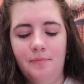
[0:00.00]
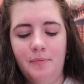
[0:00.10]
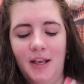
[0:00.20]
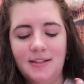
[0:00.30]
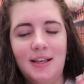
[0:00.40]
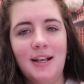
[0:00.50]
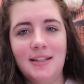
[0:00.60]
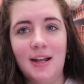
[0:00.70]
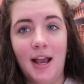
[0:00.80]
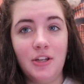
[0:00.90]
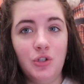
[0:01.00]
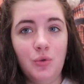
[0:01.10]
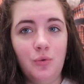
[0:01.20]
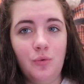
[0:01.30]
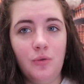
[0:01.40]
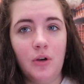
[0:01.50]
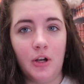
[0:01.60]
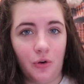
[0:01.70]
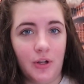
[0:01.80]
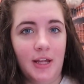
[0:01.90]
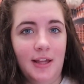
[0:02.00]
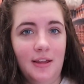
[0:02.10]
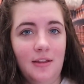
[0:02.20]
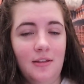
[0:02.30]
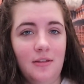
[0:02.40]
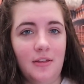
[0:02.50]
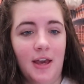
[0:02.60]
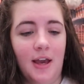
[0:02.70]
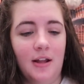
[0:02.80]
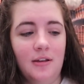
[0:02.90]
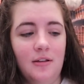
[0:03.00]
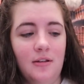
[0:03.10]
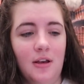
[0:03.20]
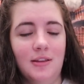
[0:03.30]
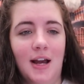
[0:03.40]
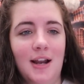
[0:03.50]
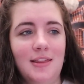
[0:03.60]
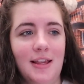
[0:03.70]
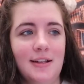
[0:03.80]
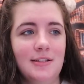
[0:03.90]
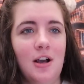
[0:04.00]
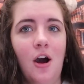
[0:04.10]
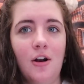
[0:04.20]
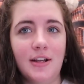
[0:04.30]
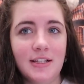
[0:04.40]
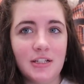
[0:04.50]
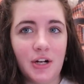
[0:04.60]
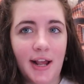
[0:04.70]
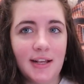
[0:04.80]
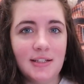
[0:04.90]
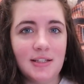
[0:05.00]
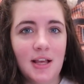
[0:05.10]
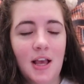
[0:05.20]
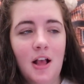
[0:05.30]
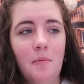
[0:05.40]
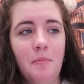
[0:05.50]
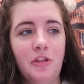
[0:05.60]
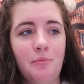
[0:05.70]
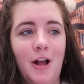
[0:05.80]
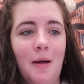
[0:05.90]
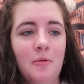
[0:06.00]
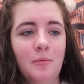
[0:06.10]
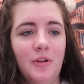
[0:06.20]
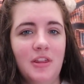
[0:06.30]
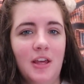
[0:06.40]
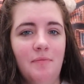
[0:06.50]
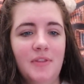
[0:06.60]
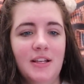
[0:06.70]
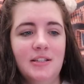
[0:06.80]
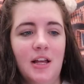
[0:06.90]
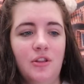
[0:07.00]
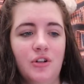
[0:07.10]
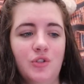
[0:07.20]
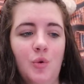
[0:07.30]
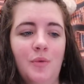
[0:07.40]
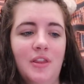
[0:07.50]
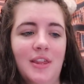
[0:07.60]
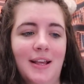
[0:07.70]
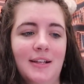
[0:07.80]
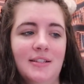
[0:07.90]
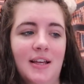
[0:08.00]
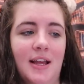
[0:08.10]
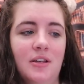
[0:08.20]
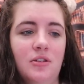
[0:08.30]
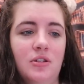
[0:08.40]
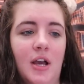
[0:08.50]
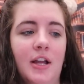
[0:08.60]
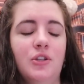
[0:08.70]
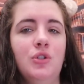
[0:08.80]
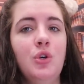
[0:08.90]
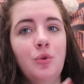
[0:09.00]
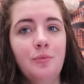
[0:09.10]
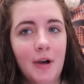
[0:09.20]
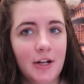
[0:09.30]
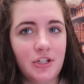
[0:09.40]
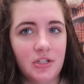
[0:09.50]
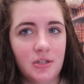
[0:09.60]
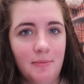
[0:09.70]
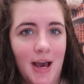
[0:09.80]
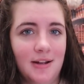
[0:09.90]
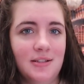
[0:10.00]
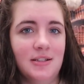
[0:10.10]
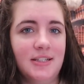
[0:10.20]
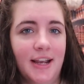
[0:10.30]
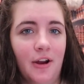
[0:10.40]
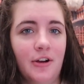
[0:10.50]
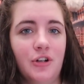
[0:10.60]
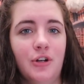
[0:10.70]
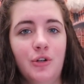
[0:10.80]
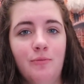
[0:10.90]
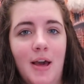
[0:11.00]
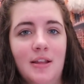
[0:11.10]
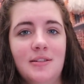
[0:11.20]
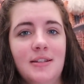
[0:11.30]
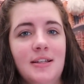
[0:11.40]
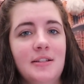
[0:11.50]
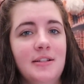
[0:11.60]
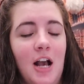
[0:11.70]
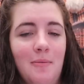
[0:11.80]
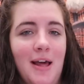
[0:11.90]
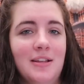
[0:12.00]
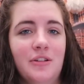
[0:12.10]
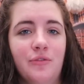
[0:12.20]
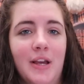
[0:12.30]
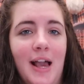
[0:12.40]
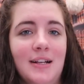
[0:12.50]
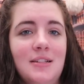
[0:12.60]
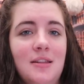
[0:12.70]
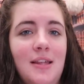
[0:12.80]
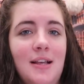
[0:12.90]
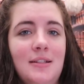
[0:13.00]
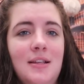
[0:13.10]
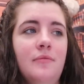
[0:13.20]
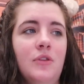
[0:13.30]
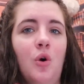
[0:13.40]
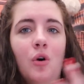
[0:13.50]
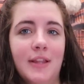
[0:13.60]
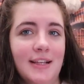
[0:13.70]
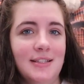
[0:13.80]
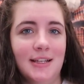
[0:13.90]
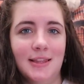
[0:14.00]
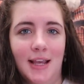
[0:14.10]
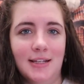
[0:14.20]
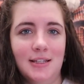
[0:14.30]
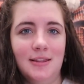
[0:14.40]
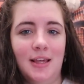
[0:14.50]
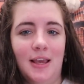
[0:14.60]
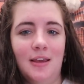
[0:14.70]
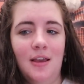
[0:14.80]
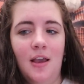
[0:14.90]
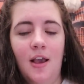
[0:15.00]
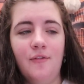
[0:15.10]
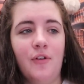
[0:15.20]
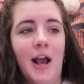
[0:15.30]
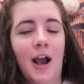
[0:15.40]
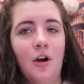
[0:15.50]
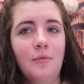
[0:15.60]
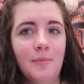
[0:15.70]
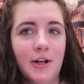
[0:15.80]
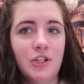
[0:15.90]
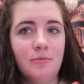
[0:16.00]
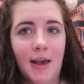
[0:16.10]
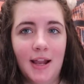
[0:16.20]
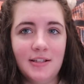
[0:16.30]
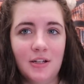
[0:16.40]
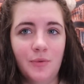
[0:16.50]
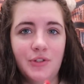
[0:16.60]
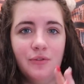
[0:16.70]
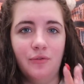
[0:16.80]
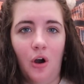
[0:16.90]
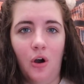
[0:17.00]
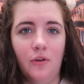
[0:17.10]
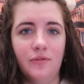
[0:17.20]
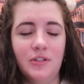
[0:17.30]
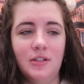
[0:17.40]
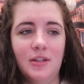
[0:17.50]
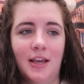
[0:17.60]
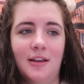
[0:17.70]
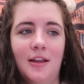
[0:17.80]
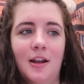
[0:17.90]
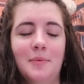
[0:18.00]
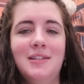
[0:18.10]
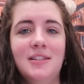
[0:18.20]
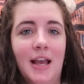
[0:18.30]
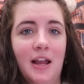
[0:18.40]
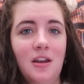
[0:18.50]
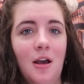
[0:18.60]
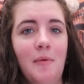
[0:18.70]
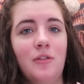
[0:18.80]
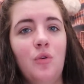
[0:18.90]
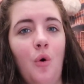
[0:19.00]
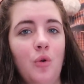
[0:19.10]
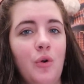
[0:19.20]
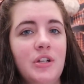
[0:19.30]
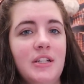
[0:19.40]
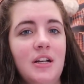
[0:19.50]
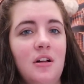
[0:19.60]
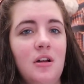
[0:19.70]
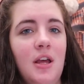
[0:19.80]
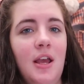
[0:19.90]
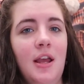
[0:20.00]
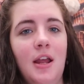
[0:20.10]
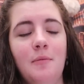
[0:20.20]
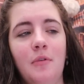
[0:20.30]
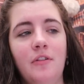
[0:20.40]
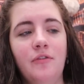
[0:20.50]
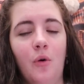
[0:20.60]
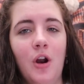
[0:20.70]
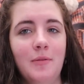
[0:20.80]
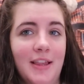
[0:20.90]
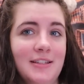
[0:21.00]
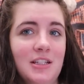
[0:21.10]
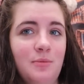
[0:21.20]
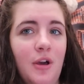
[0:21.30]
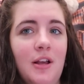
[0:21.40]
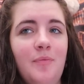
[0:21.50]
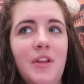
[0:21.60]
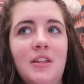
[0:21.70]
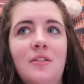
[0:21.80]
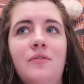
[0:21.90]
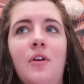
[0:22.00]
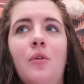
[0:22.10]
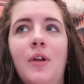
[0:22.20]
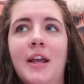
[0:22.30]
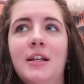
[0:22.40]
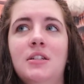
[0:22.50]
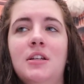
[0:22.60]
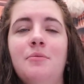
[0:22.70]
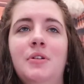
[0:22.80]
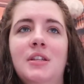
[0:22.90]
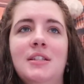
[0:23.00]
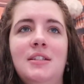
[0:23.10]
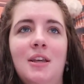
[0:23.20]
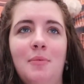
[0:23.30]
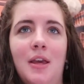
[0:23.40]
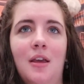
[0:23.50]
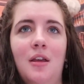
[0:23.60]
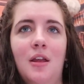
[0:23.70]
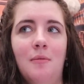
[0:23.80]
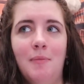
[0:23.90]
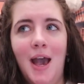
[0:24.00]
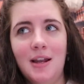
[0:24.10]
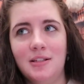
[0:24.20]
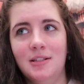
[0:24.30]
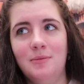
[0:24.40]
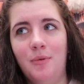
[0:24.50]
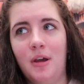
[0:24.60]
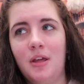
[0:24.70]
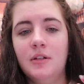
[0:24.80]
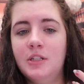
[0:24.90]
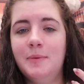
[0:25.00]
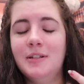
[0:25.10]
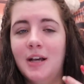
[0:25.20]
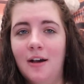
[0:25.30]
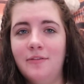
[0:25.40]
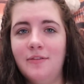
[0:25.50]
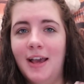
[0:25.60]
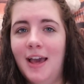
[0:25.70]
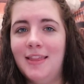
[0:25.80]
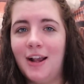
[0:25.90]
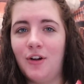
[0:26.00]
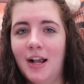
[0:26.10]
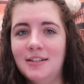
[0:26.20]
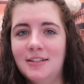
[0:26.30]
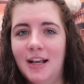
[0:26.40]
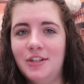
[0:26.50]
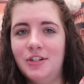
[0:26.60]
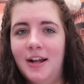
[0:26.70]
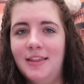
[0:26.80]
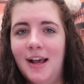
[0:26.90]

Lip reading: Because, like I said, I do agree that a lot of things are Easter eggs, but the problem with it is that there are so many things that tie too much into Madison's character and who Madison is and how Madison reacts to things. The whole Lacey and Landon thing, for how much Madison was involved, like, and upset about the whole ordeal in book four in Lacey's book, it didn't feel right to completely skip it in Madison's book. So it's been tough. I had that crisis yesterday.